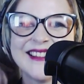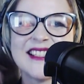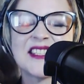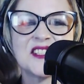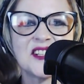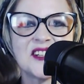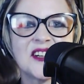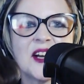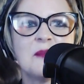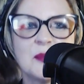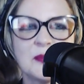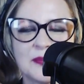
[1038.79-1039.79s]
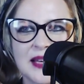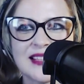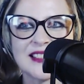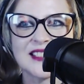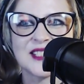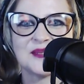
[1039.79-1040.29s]
Listen to your gut, play
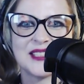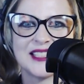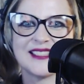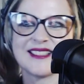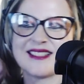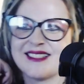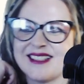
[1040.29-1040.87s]
it to someone else.